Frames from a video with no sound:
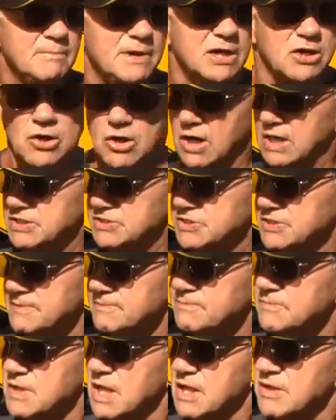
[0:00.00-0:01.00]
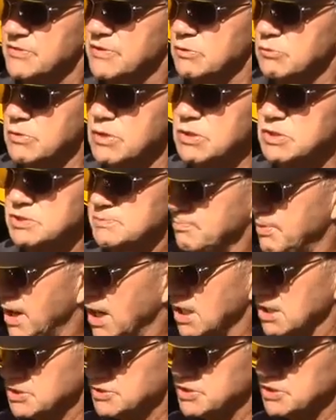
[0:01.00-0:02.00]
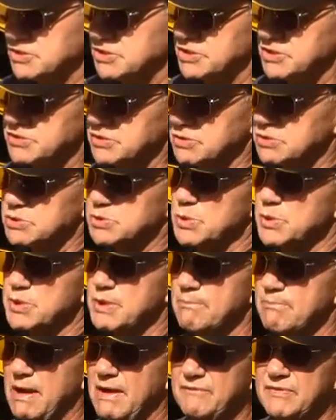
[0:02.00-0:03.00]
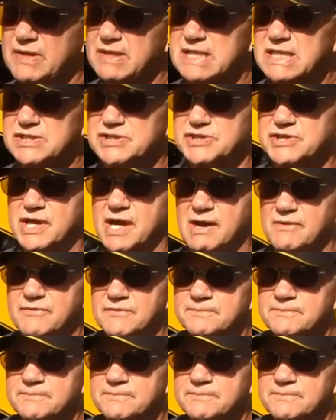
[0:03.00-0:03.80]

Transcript: Because the rouge bars that you use when you're buffing this stuff,